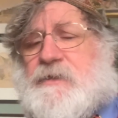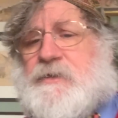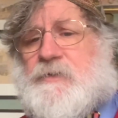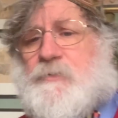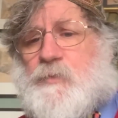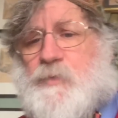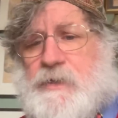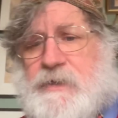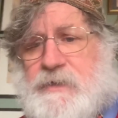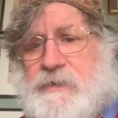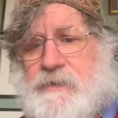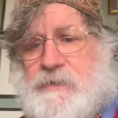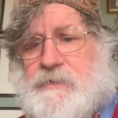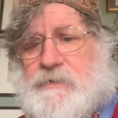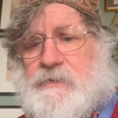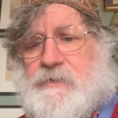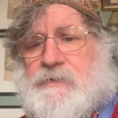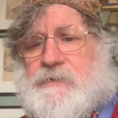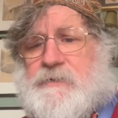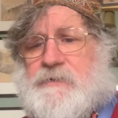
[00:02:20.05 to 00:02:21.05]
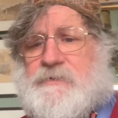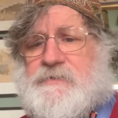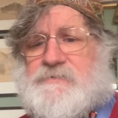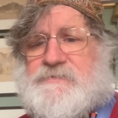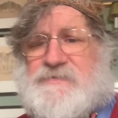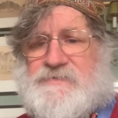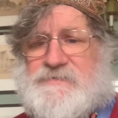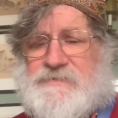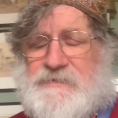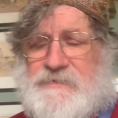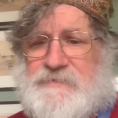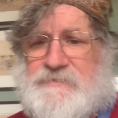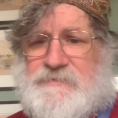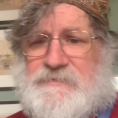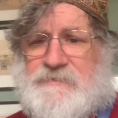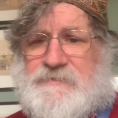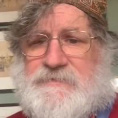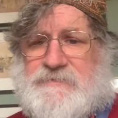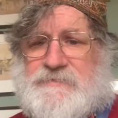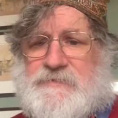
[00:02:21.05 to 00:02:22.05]
We are a society
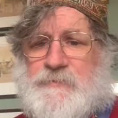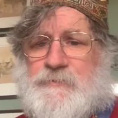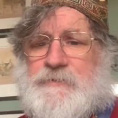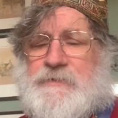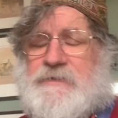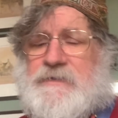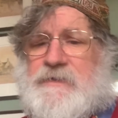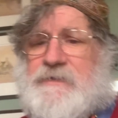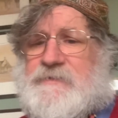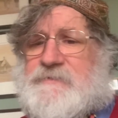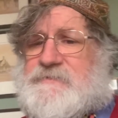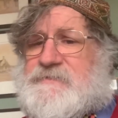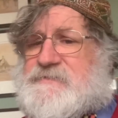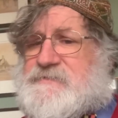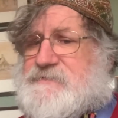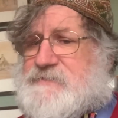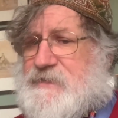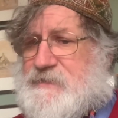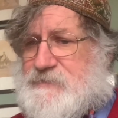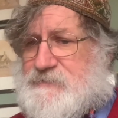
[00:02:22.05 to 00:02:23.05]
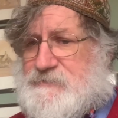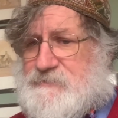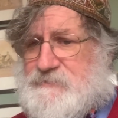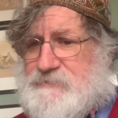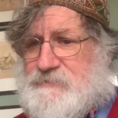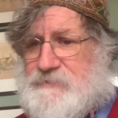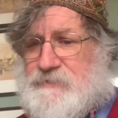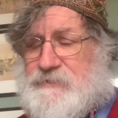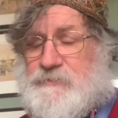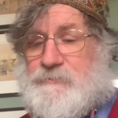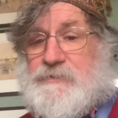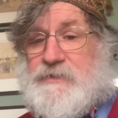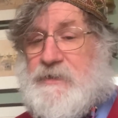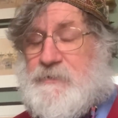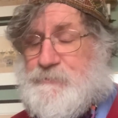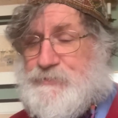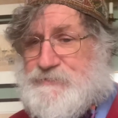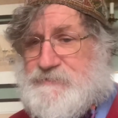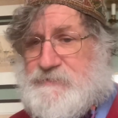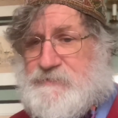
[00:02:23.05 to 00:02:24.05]
that doesn't really understand, in the UK
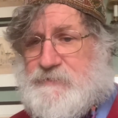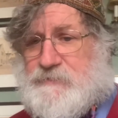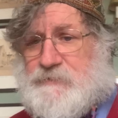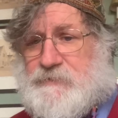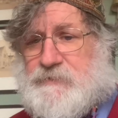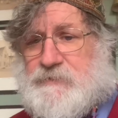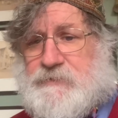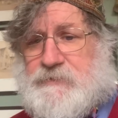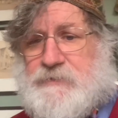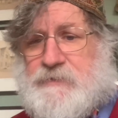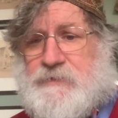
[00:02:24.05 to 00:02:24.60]
particularly,